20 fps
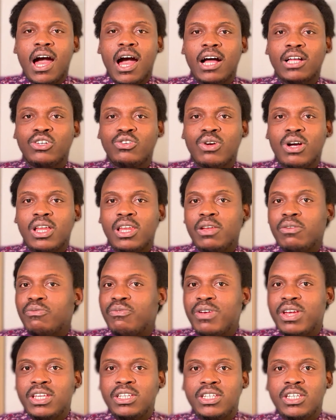actually
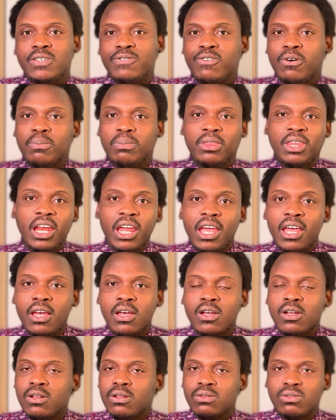ranges from
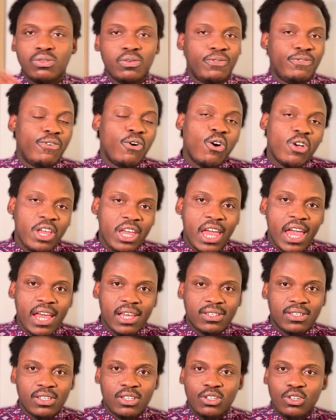3 to 4
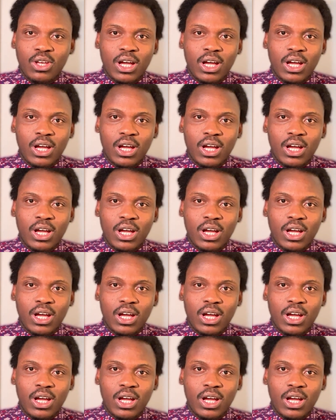years.